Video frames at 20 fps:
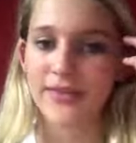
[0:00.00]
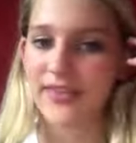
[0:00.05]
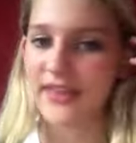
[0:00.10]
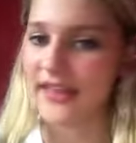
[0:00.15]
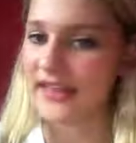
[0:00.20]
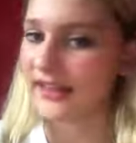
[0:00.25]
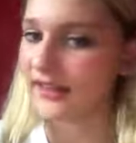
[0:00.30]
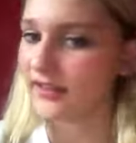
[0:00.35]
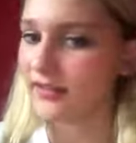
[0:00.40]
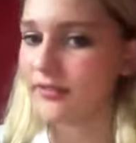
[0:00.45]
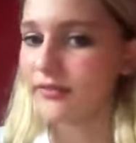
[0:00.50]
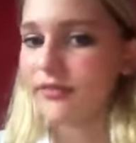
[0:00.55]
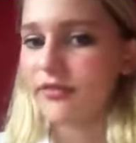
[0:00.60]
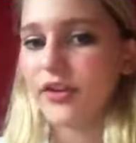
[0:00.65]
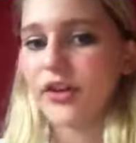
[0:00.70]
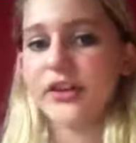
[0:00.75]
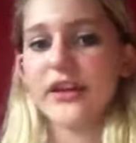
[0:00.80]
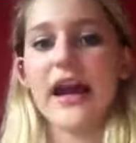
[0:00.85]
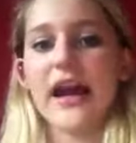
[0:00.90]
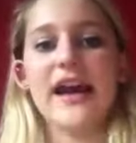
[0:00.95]
thing
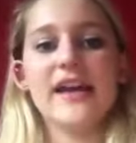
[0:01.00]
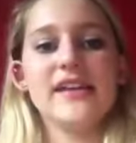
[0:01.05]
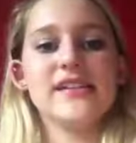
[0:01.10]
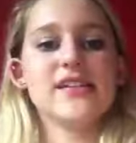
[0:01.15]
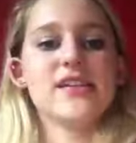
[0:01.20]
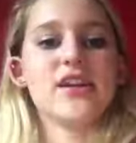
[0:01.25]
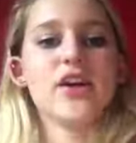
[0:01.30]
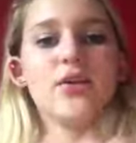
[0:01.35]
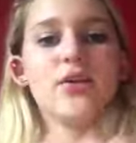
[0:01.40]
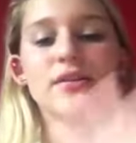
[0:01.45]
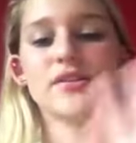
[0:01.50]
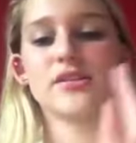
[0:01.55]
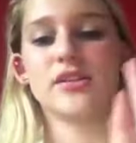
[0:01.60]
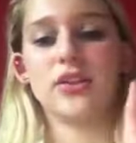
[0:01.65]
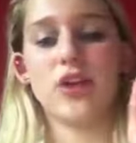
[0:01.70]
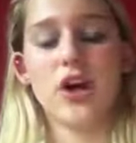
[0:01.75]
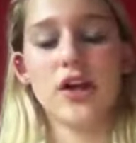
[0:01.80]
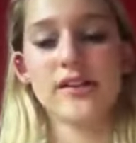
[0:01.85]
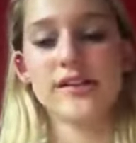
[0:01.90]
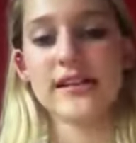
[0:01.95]
for guys to go to
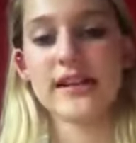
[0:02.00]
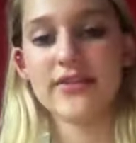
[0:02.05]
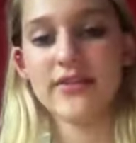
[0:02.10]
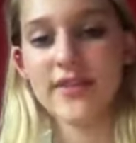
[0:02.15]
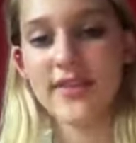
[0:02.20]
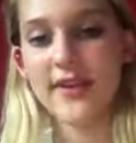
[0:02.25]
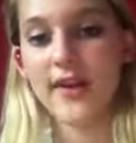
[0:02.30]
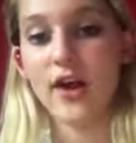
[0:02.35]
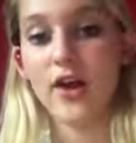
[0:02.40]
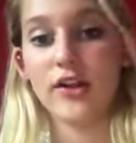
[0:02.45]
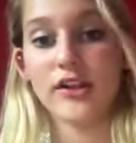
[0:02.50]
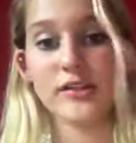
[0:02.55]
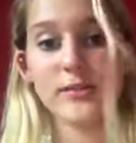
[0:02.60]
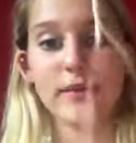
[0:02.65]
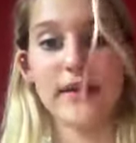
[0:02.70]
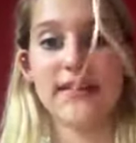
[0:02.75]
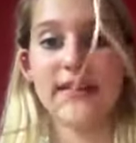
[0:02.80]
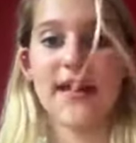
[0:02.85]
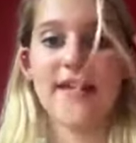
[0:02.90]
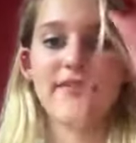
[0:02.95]
salons and everything. I'll
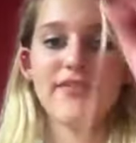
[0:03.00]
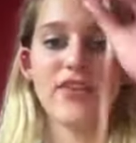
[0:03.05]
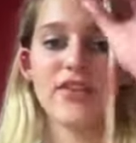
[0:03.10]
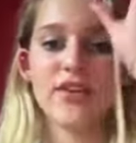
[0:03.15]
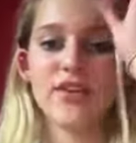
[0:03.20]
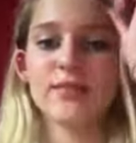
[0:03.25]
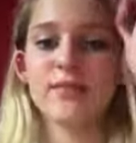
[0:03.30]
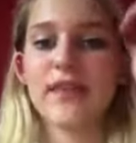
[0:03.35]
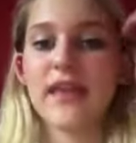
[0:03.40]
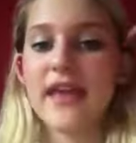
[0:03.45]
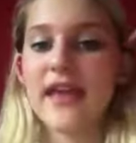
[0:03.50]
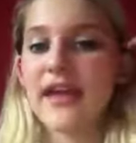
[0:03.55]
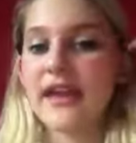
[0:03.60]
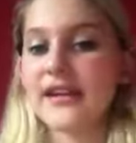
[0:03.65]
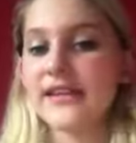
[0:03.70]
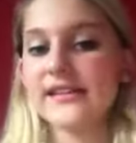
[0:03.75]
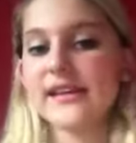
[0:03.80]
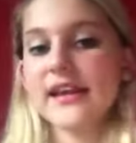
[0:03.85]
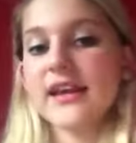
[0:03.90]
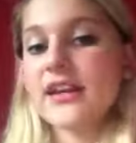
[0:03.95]
explain that further in
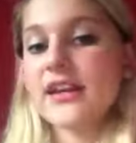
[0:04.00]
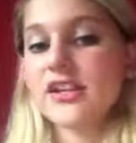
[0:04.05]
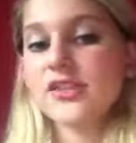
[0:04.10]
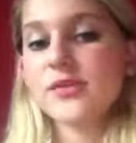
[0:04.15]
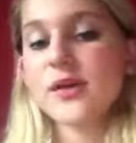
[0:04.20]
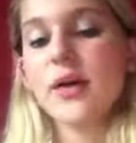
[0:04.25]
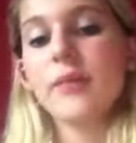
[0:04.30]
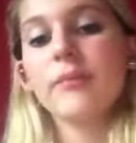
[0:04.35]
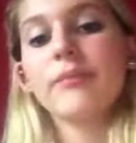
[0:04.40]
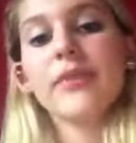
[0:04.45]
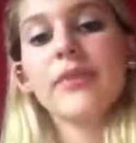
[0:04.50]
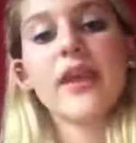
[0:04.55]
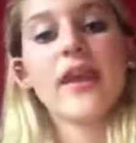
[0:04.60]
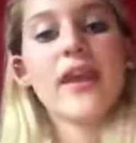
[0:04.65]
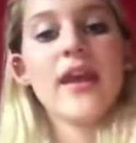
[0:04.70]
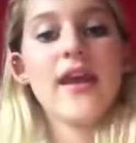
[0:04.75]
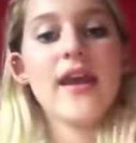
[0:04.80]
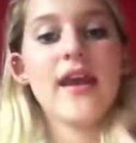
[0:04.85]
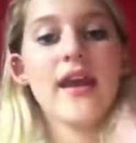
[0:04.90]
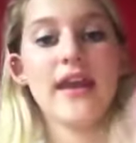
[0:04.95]
a second as well.
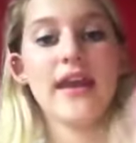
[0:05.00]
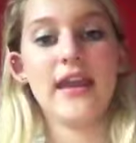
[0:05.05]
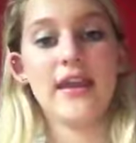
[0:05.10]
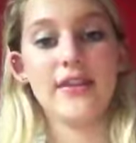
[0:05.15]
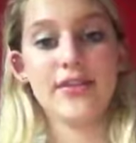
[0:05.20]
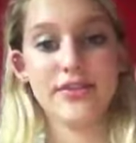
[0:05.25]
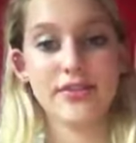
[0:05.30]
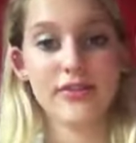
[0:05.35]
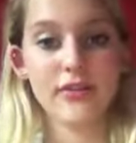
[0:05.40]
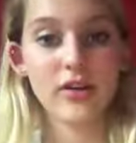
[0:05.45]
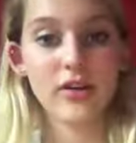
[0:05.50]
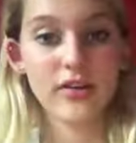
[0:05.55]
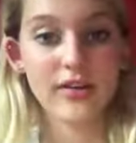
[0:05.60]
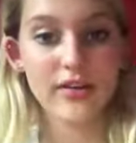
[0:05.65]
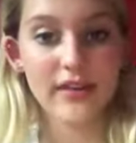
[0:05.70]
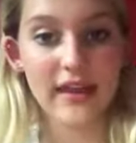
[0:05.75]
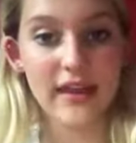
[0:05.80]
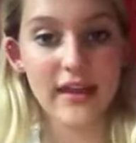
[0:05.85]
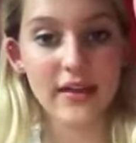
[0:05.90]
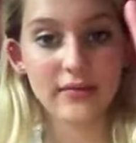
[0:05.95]
And third
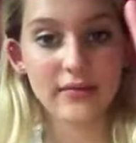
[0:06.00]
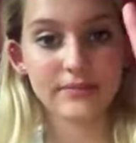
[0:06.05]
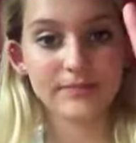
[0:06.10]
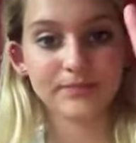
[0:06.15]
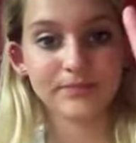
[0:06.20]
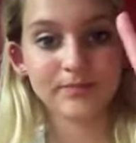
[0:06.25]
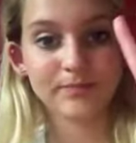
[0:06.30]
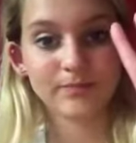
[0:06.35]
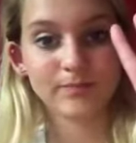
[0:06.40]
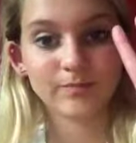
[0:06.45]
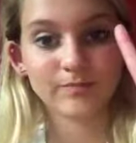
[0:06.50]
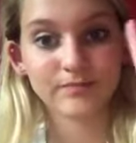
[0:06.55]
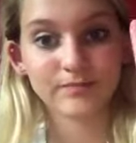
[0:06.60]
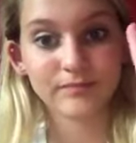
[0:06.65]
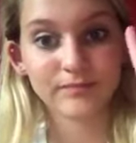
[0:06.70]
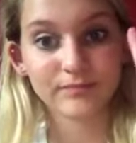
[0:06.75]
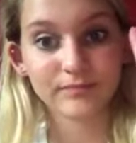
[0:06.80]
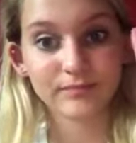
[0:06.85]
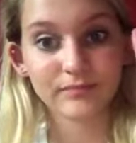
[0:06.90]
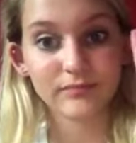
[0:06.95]
thing
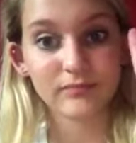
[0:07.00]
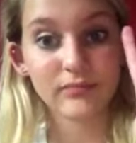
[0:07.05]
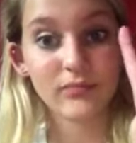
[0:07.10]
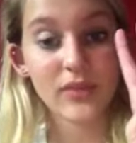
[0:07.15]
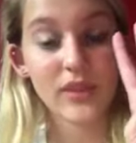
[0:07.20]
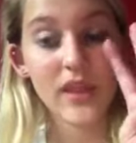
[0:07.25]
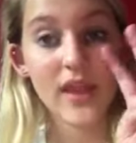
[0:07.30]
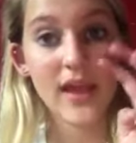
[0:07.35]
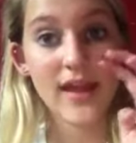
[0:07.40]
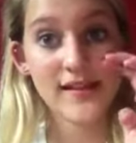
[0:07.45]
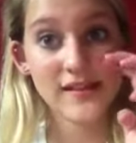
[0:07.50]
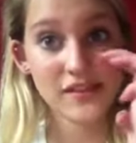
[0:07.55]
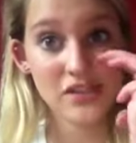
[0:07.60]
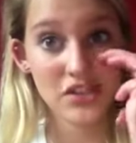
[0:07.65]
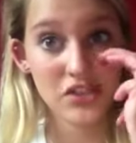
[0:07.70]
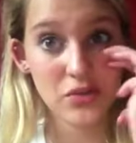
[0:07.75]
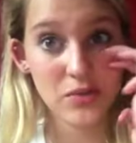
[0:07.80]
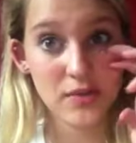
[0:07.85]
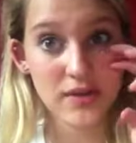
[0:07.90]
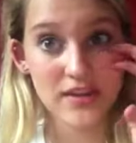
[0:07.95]
has to
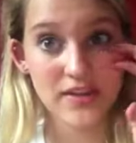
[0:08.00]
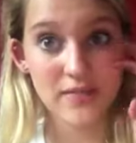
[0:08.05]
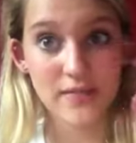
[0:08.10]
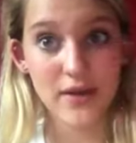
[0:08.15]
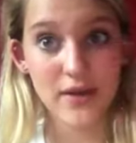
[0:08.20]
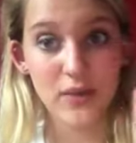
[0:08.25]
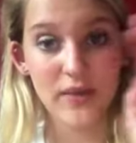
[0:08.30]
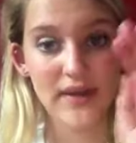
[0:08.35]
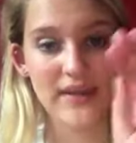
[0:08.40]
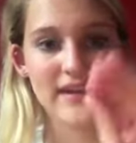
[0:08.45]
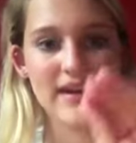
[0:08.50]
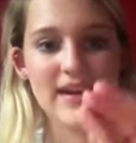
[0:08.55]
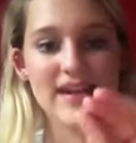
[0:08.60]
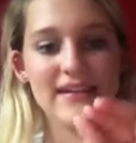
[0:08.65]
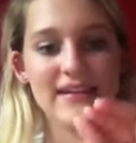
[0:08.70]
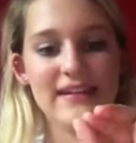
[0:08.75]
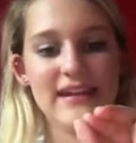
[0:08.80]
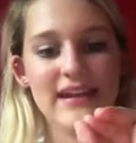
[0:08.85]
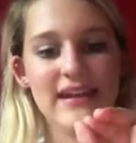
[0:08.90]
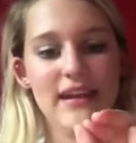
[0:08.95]
do with my
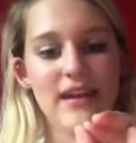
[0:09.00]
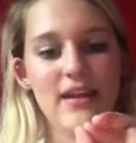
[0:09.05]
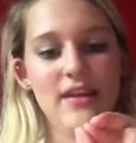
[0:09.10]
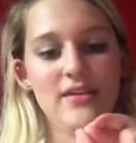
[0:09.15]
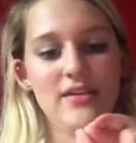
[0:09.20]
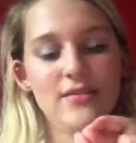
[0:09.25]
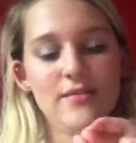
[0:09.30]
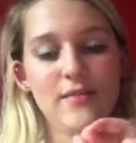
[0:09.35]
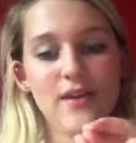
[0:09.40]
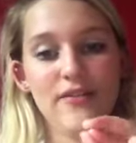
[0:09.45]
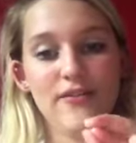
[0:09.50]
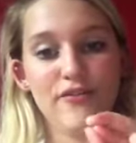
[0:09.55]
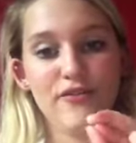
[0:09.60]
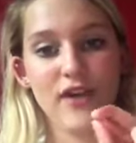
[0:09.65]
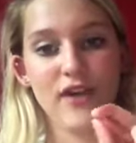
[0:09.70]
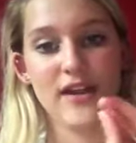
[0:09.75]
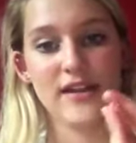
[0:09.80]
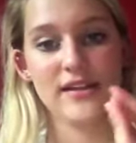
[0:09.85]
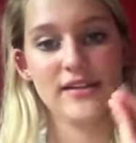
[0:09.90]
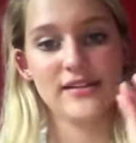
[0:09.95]
weekend and my
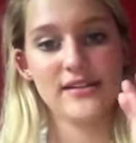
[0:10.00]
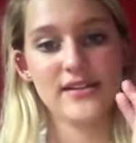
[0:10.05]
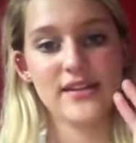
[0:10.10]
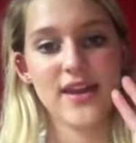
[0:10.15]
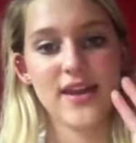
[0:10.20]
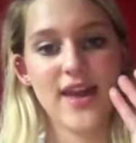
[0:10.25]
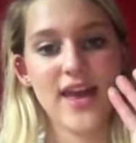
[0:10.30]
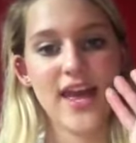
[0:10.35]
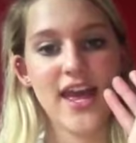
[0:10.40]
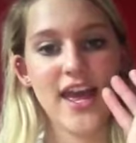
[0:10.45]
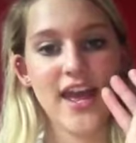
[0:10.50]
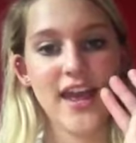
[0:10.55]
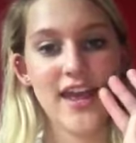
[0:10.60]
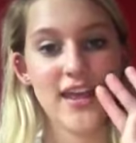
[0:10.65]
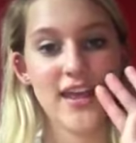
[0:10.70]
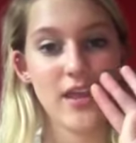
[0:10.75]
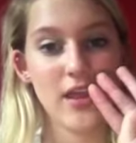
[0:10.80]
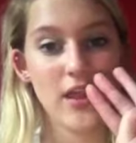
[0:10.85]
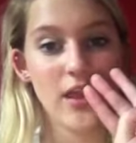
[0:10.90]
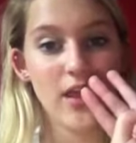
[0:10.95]
friends.
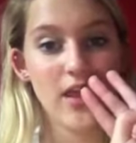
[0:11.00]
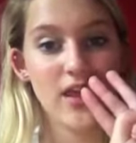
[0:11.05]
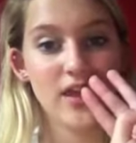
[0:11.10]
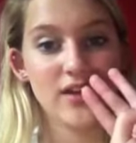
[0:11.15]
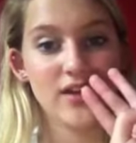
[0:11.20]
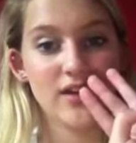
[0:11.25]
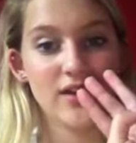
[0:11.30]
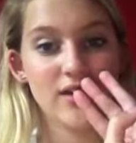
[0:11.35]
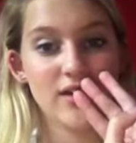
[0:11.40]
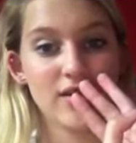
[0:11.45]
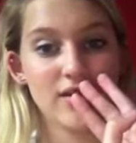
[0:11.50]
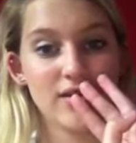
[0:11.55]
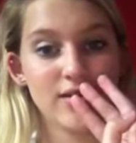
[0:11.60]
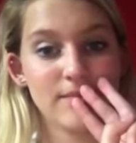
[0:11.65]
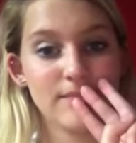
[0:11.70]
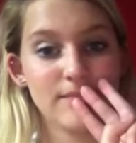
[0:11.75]
And